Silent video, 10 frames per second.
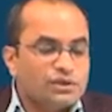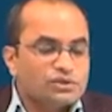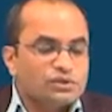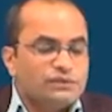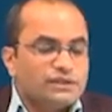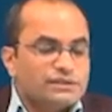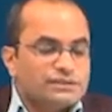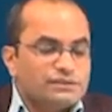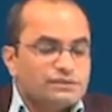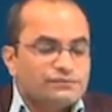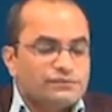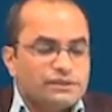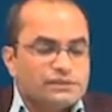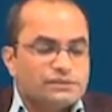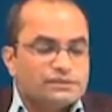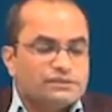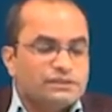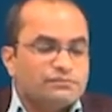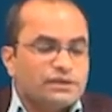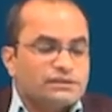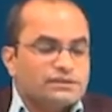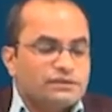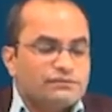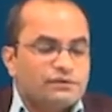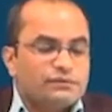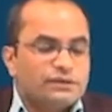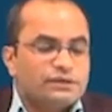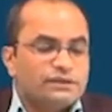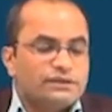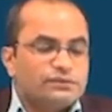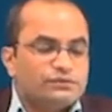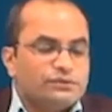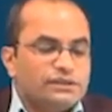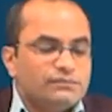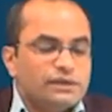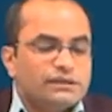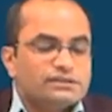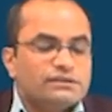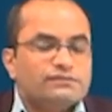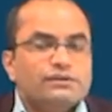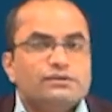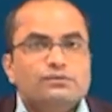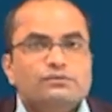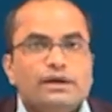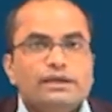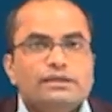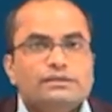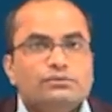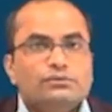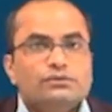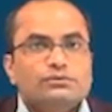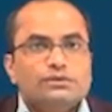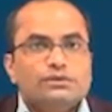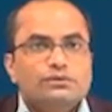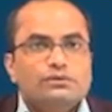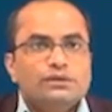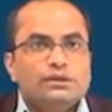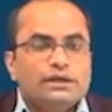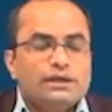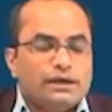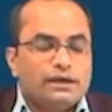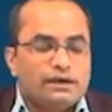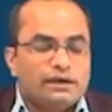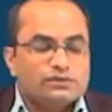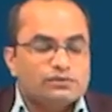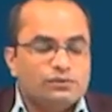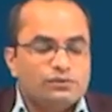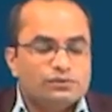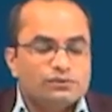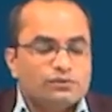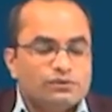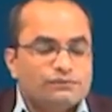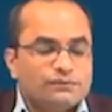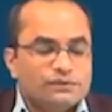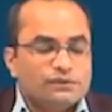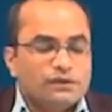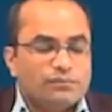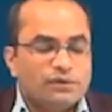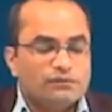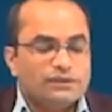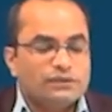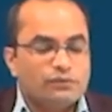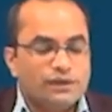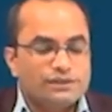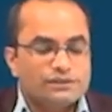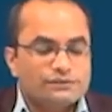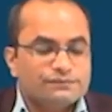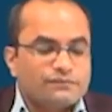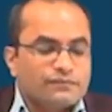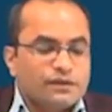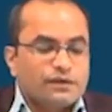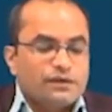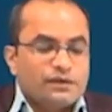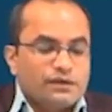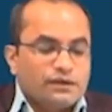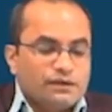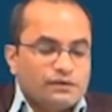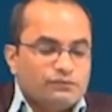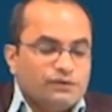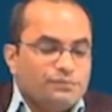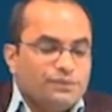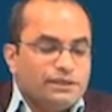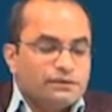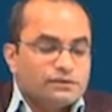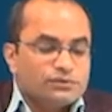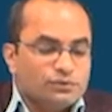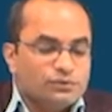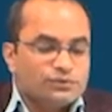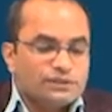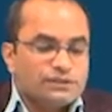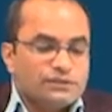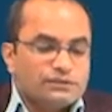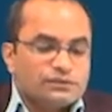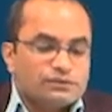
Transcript: So, we consider first this d minus alpha 1 into d minus alpha 2 y is equal to 0. Uh, a solution of the above equation uh, will be a solution here.